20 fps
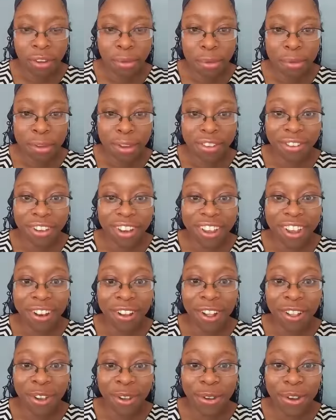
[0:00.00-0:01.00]
I just want to make sure I
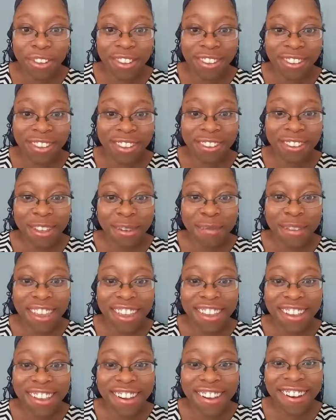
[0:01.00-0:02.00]
get all your questions since I'm
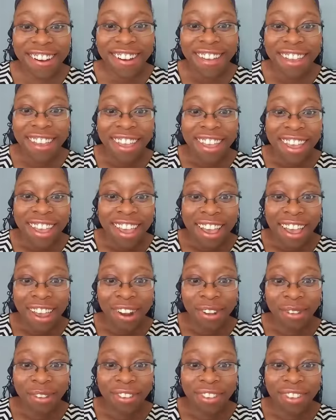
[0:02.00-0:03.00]
here.
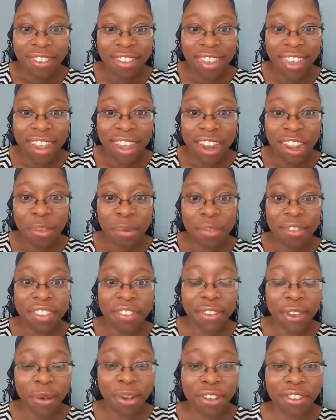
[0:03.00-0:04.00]
I don't see any
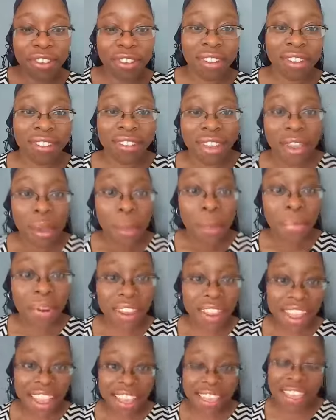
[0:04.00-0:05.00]
specific questions,
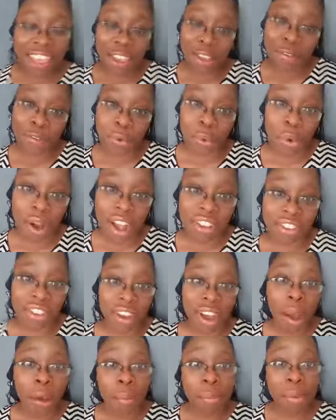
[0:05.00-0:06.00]
but again, thank you for
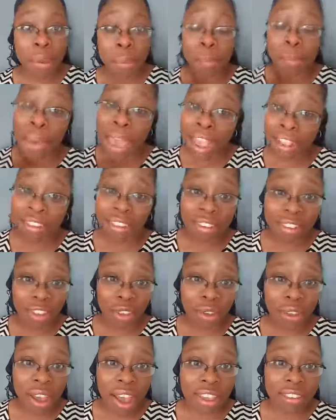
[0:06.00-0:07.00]
watching. I'll be back to
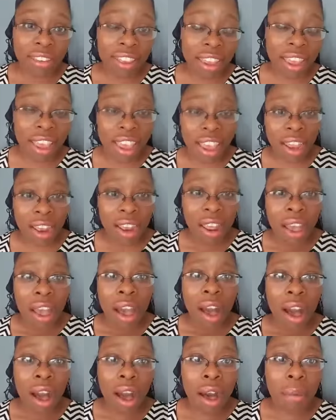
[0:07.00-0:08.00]
see you guys again
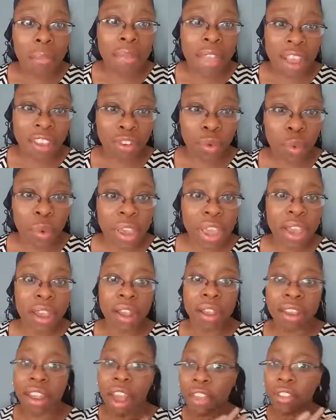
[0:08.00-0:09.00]
um, next
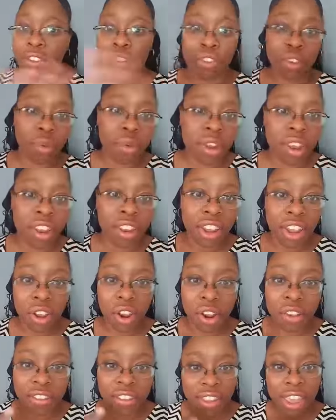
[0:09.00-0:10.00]
week. Dr. Zarinah,
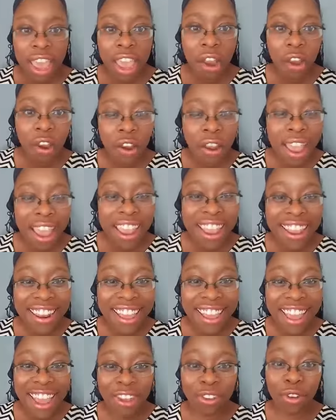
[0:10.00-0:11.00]

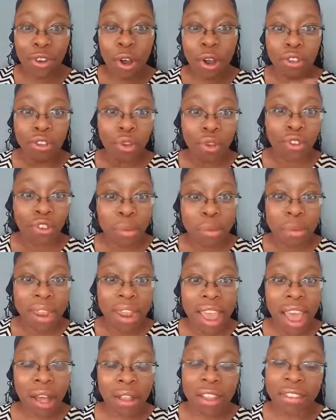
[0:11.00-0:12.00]
D-R-Z-A-R-I-N-A-H on all social
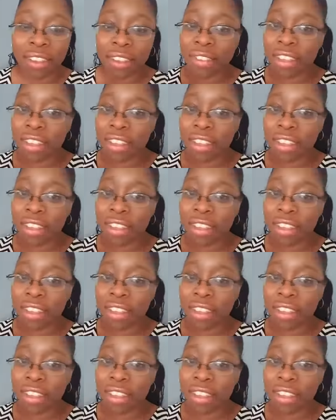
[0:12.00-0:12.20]
media outlets.